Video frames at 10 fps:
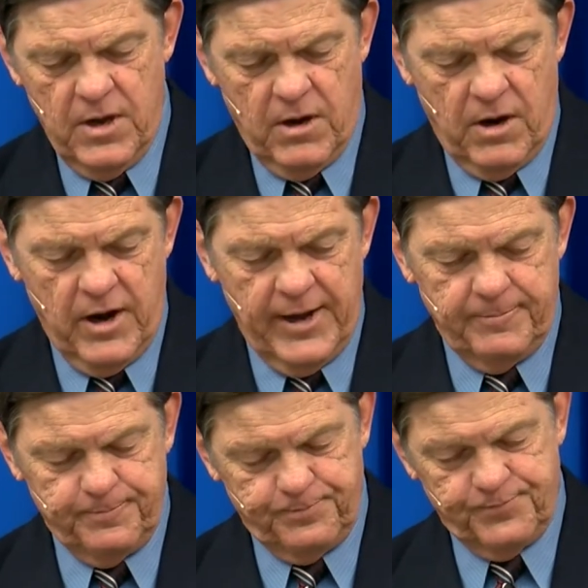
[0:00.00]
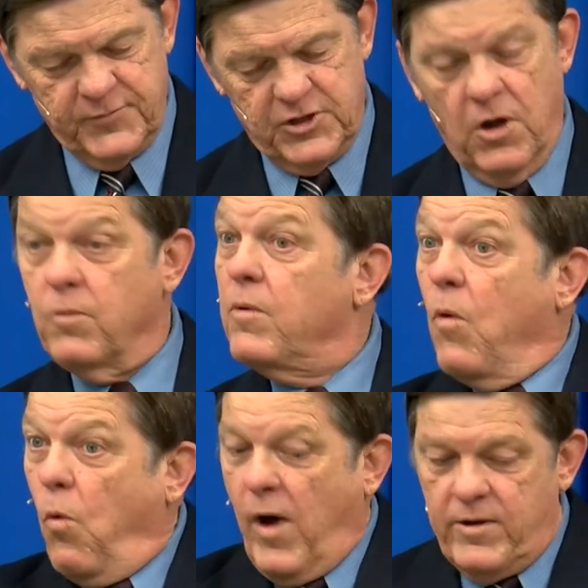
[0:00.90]
All right, so
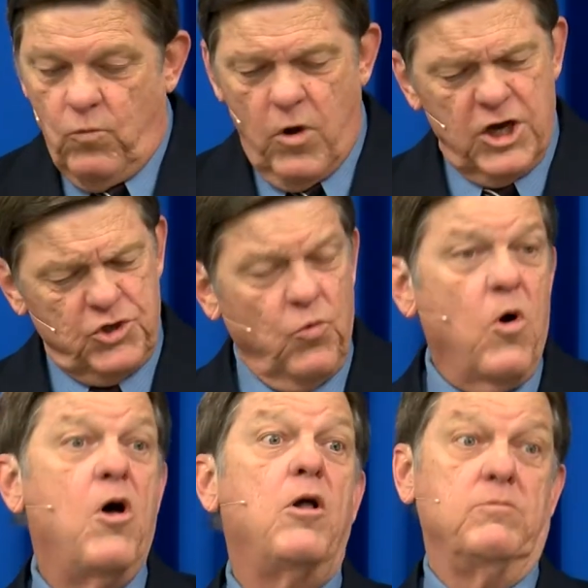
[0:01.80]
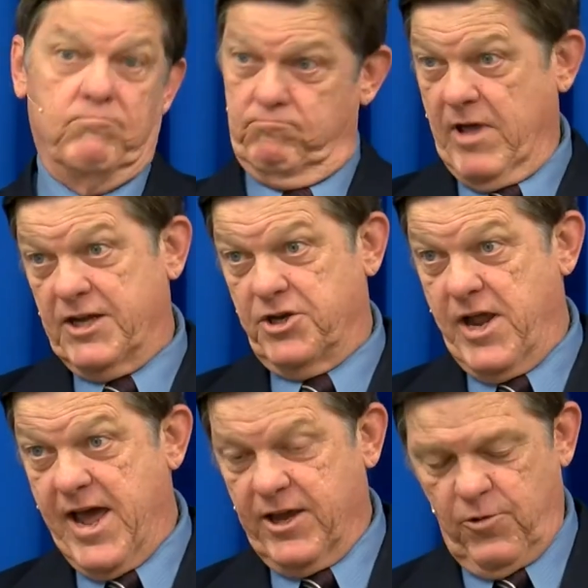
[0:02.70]
whitewashed wall, that's an
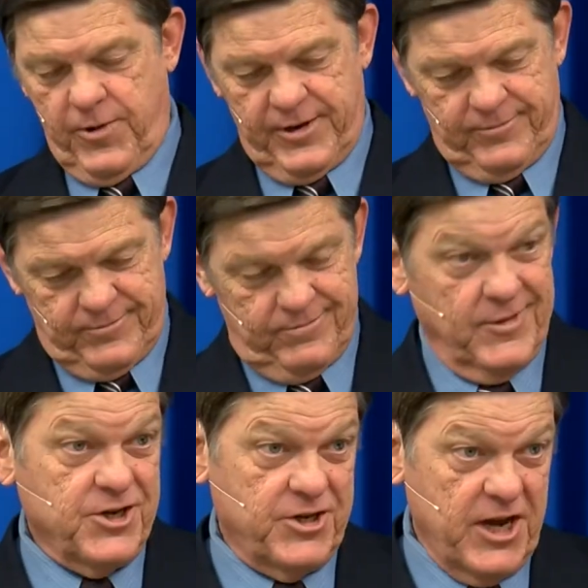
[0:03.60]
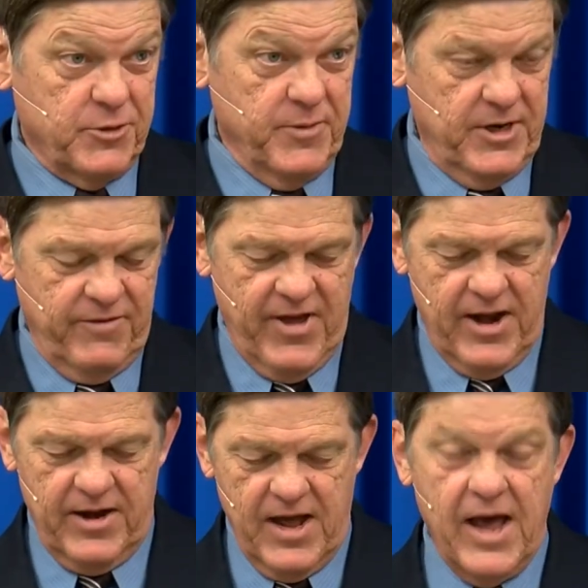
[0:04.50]
accurate assessment of
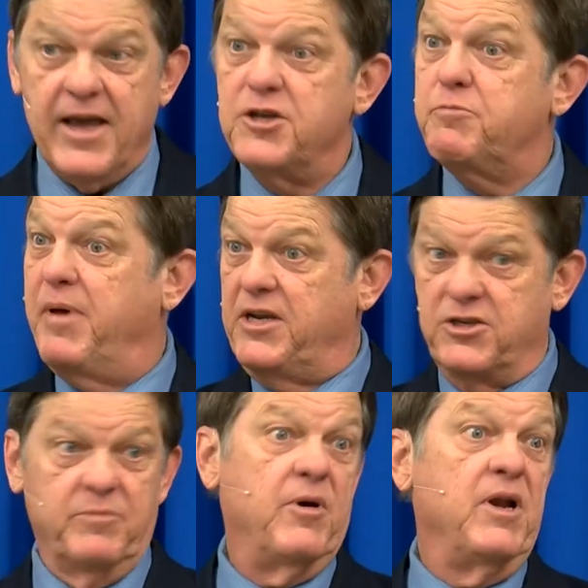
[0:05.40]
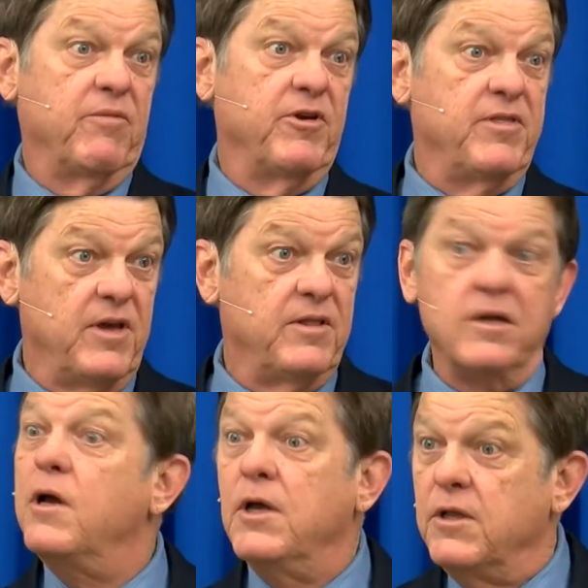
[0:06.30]
Ananias based upon everything
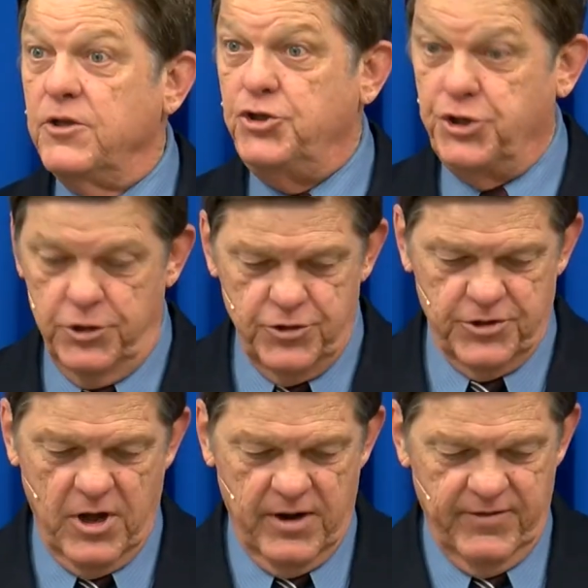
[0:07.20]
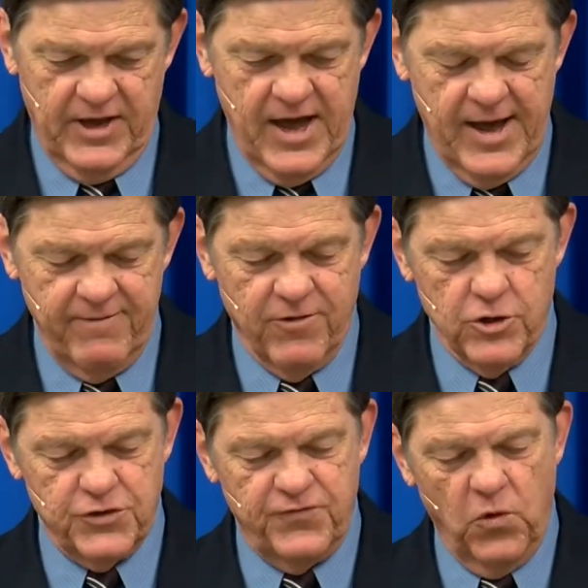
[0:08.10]
that the Jews thought of the guy.
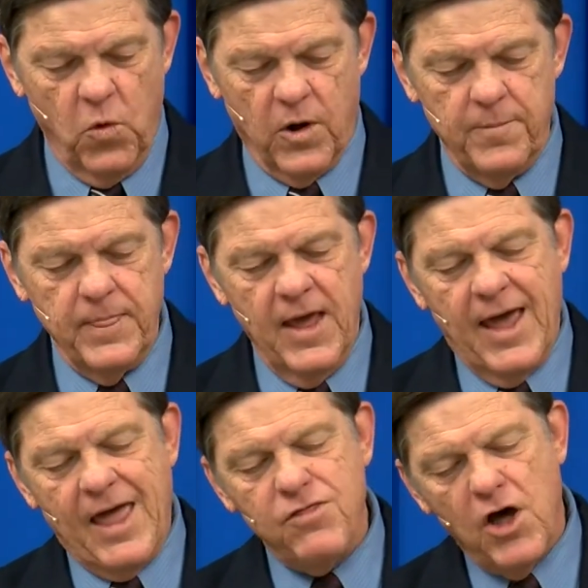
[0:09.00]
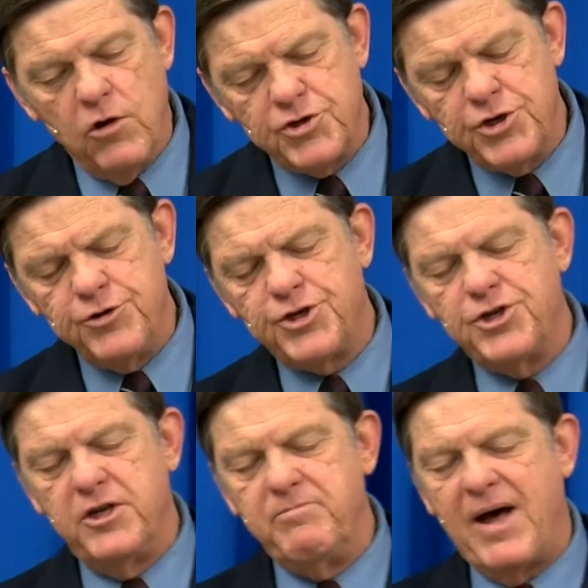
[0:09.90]
Verse 4, and those who
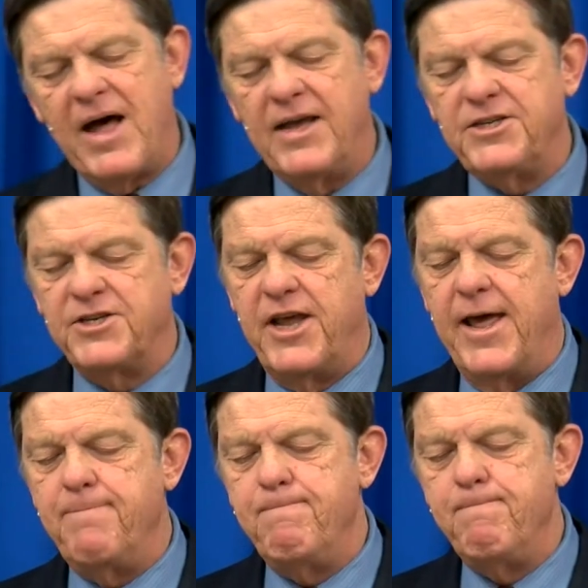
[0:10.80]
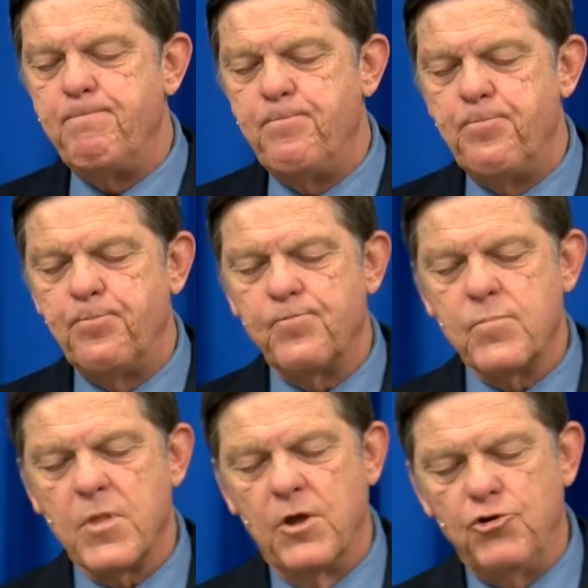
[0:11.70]
stood by said,
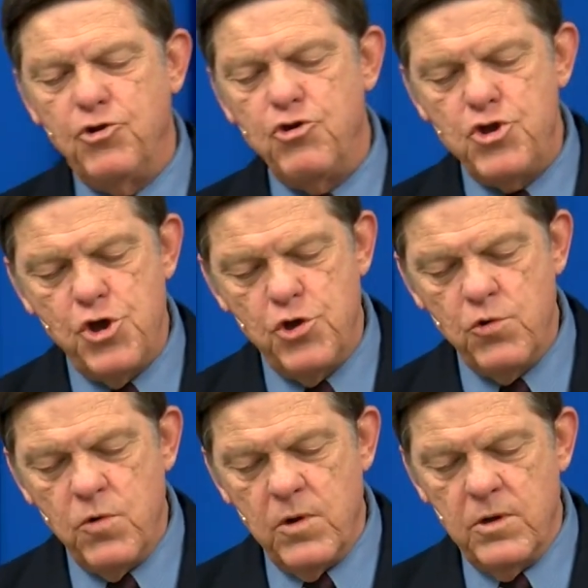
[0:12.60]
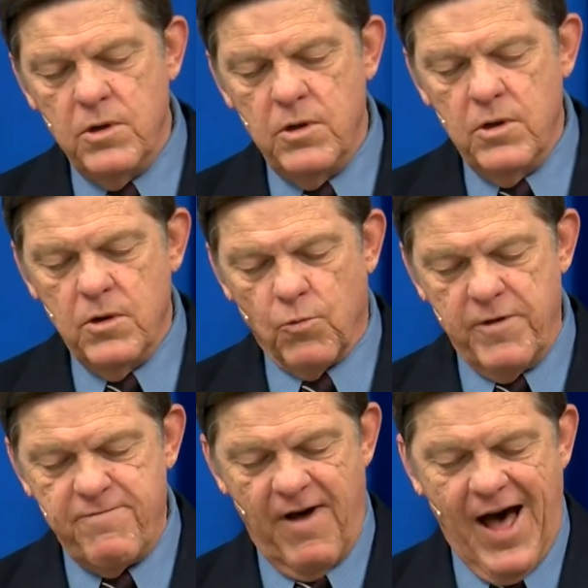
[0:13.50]
do you
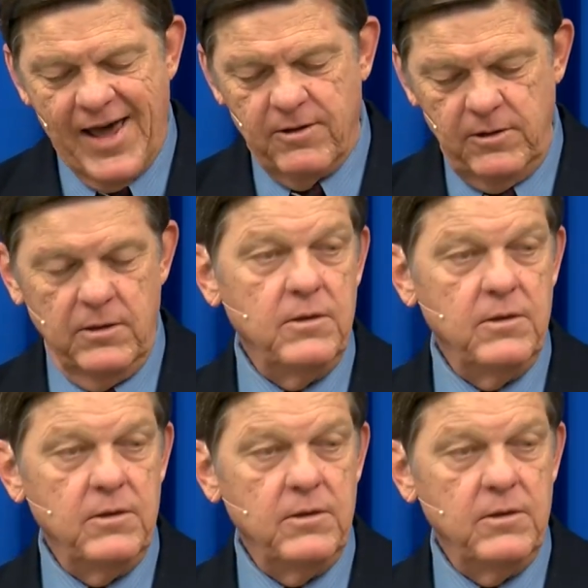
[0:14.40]
revile?